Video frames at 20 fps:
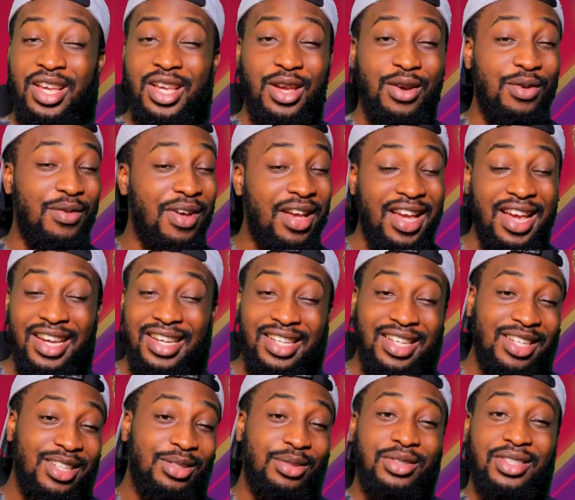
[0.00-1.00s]
If any
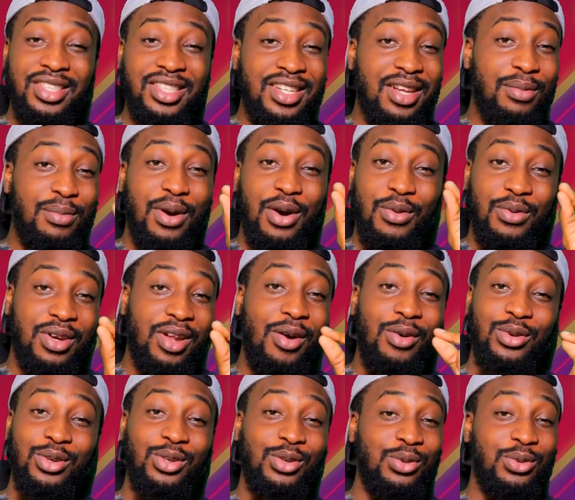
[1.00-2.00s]
little thing about
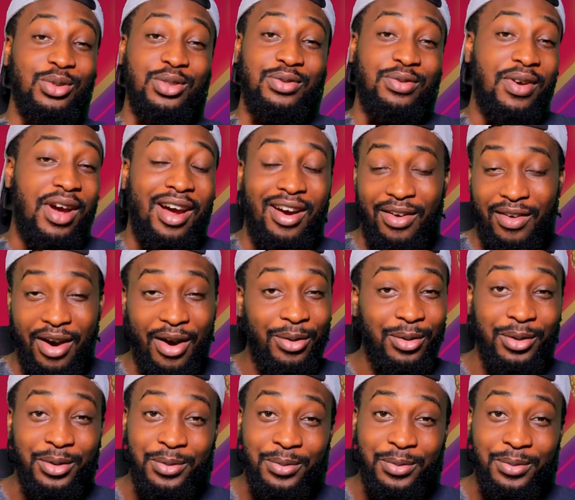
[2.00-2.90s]
Ronaldo goes viral,